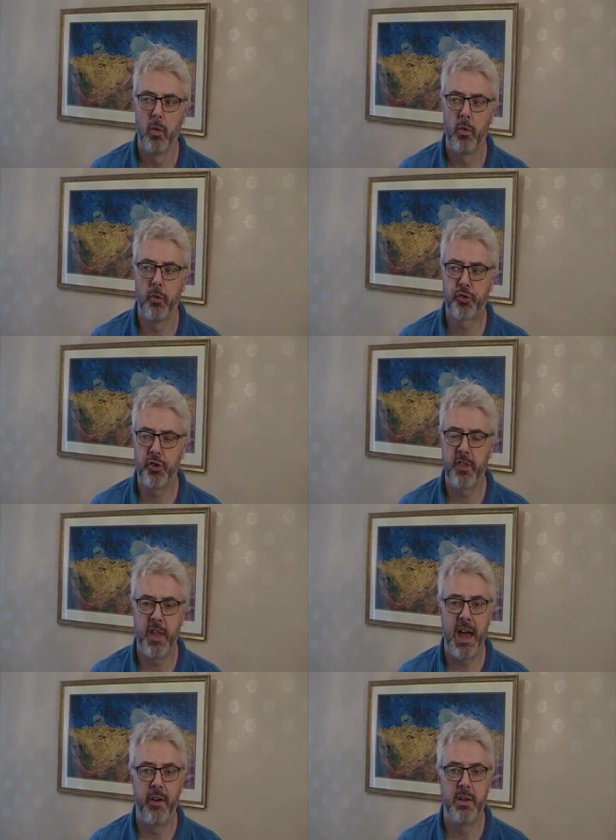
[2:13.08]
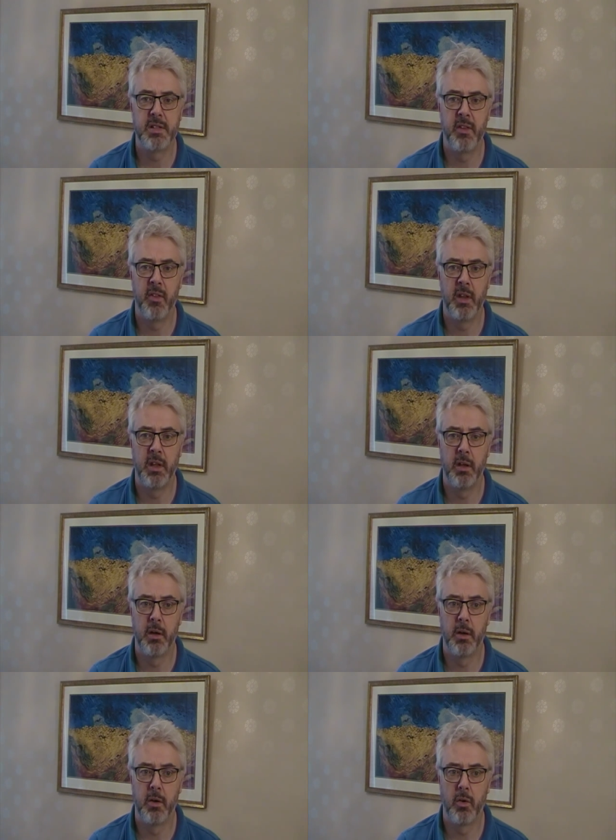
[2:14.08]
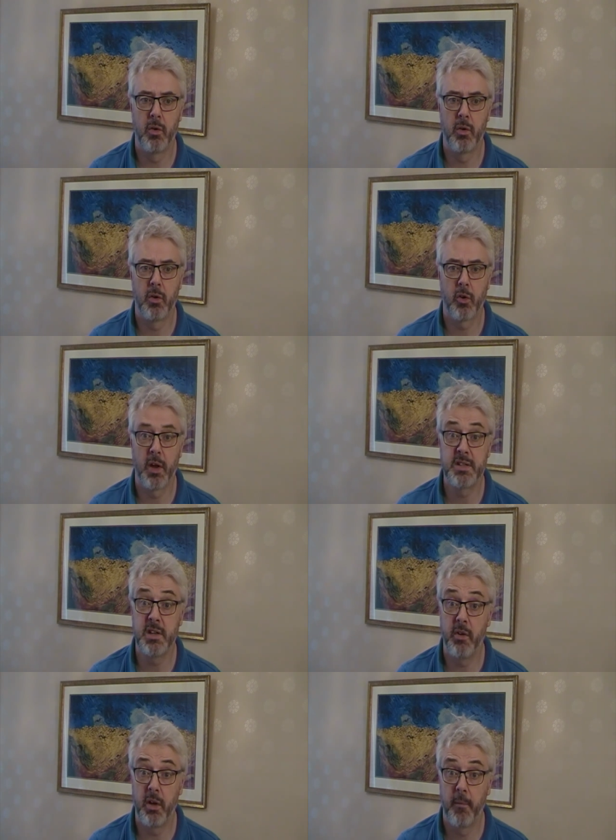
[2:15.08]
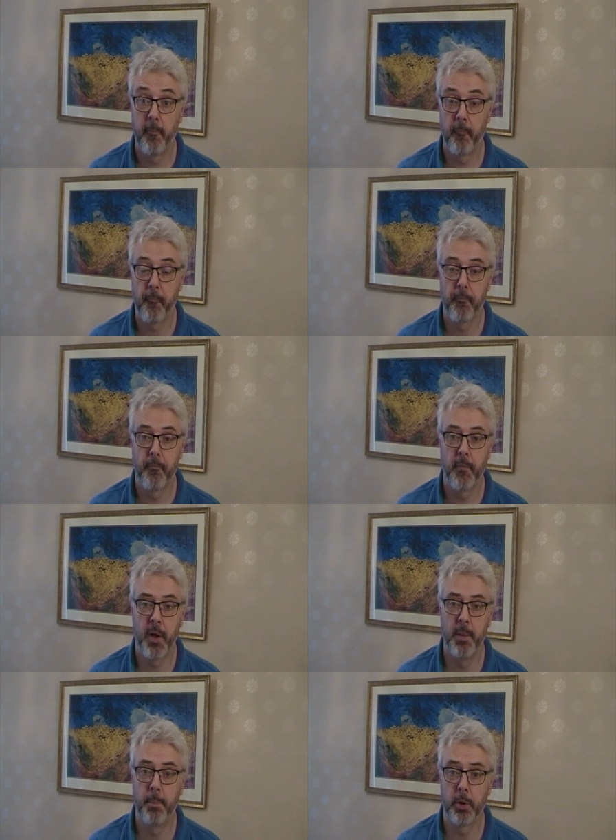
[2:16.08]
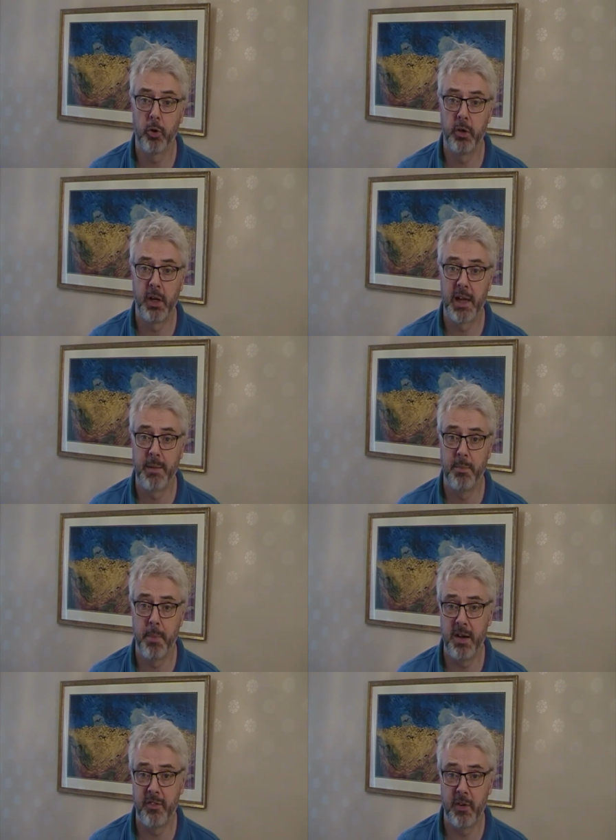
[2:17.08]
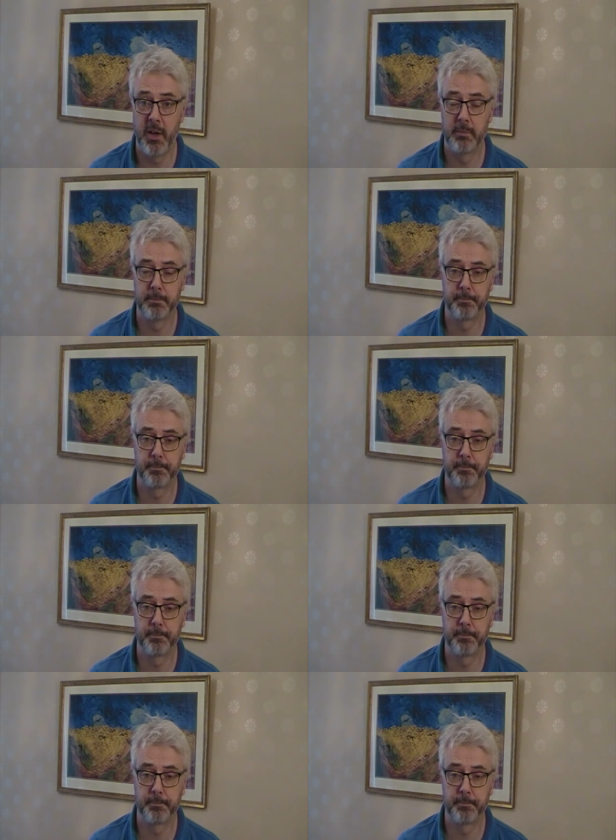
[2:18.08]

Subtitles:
The trick there is in the criteria, unemployed and claiming benefit.